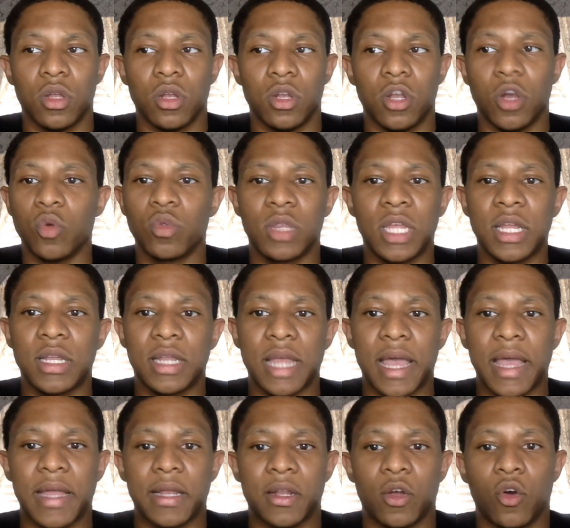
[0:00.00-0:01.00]
don't think
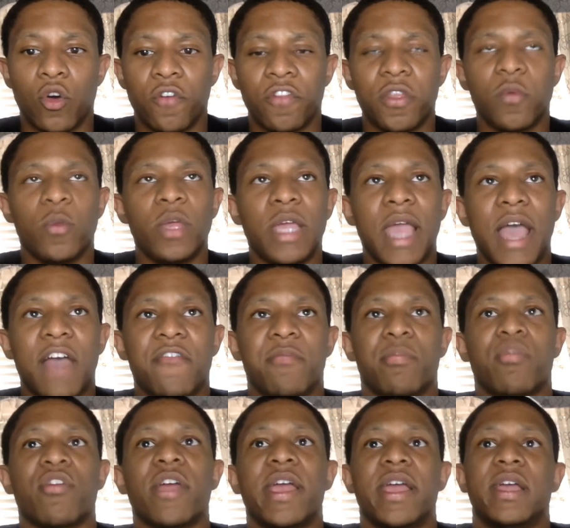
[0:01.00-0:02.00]
that often we have
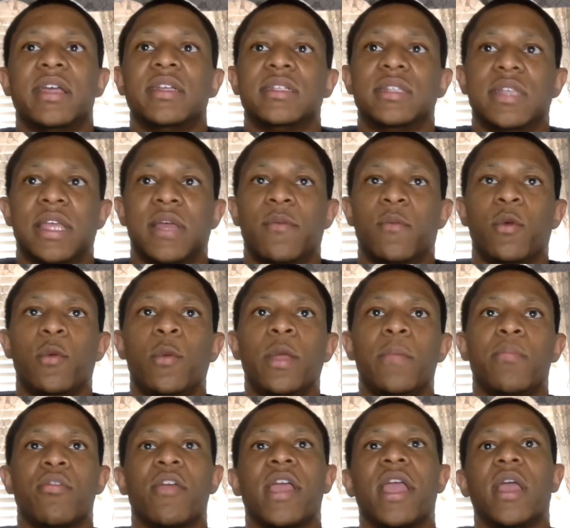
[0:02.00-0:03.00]
prayers and when
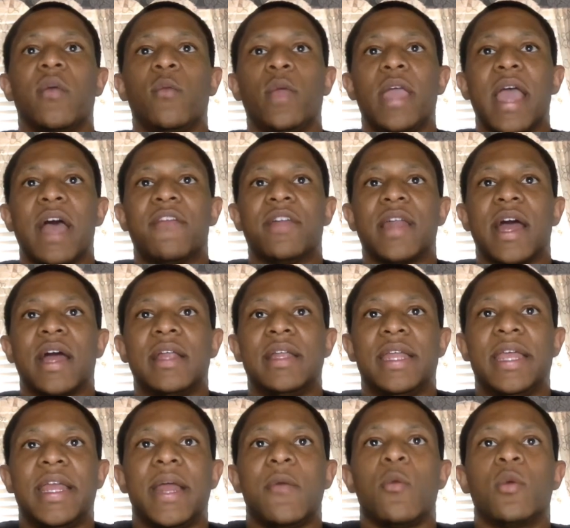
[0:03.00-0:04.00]
we pray and we have an
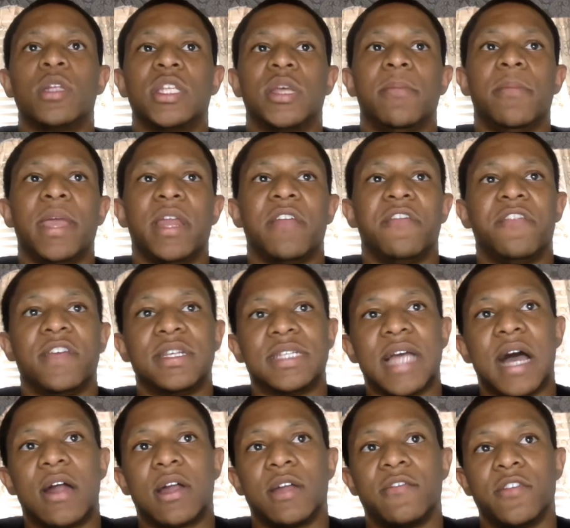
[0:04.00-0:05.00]
idea that we want to manifest
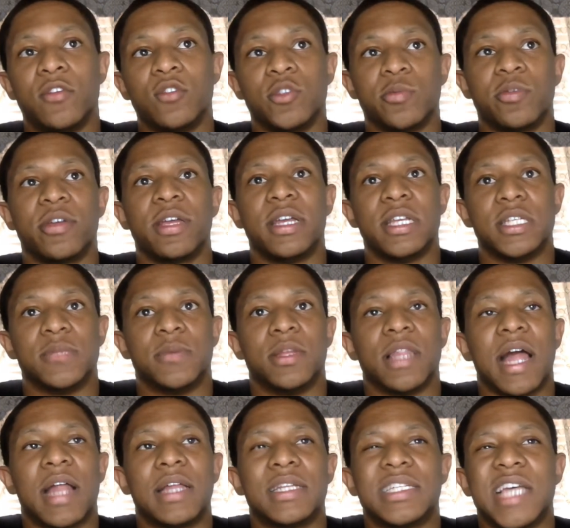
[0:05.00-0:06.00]
out of those prayers. But a
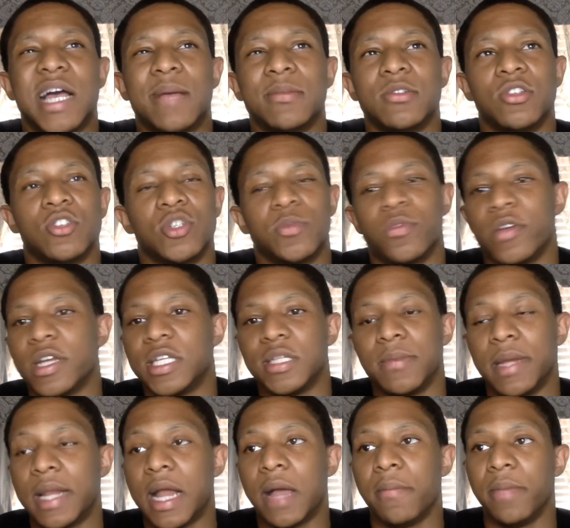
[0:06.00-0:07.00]
lot of times those prayers
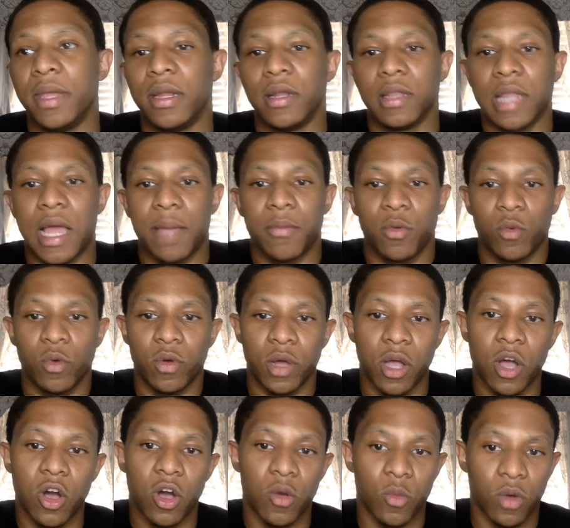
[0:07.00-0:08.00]
may not be in alignment with what
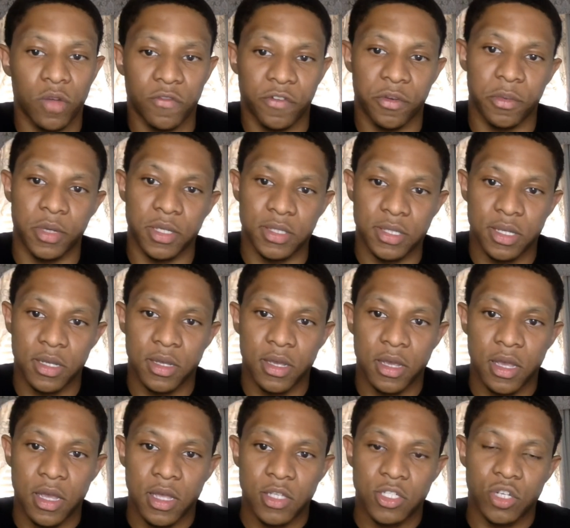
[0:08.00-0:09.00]
God wants from us.
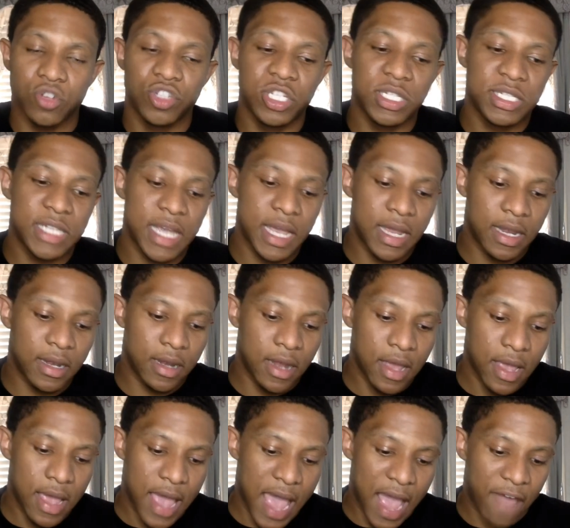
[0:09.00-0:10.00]
So she said,
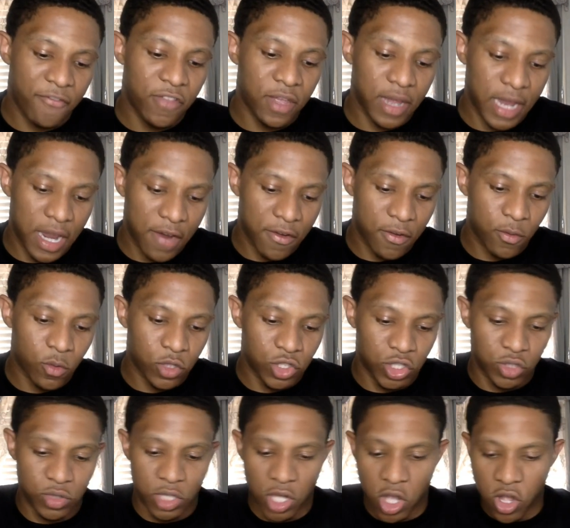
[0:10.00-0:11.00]
after hearing
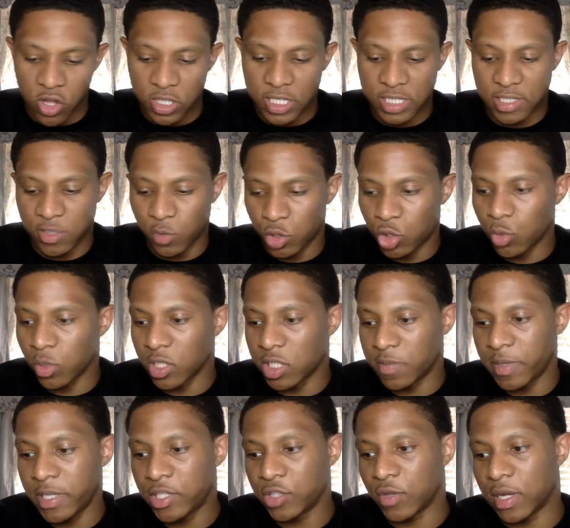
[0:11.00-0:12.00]
which the context of what you want to
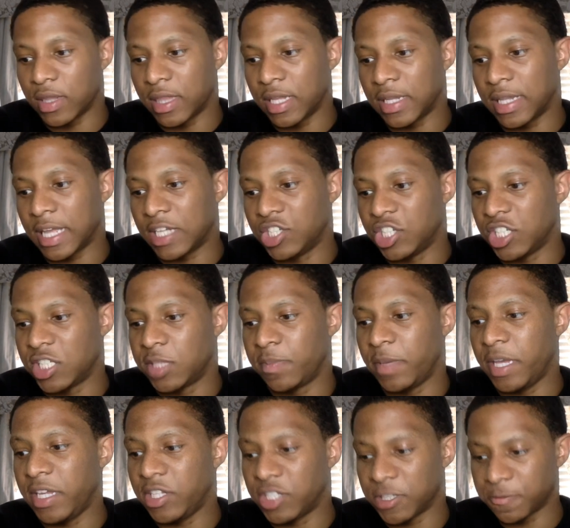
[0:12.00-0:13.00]
speak to, I think that your
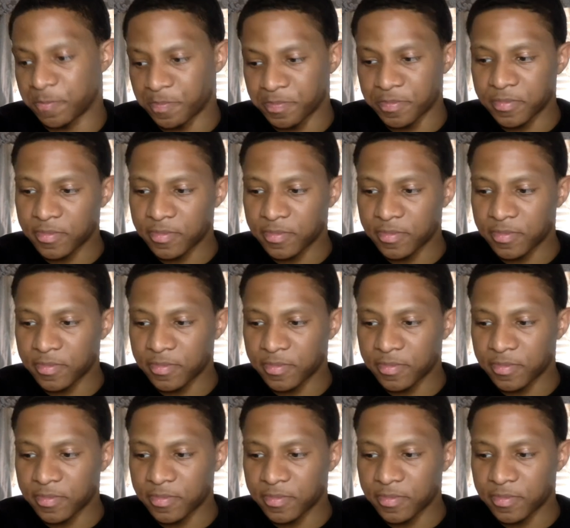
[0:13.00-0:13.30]
speech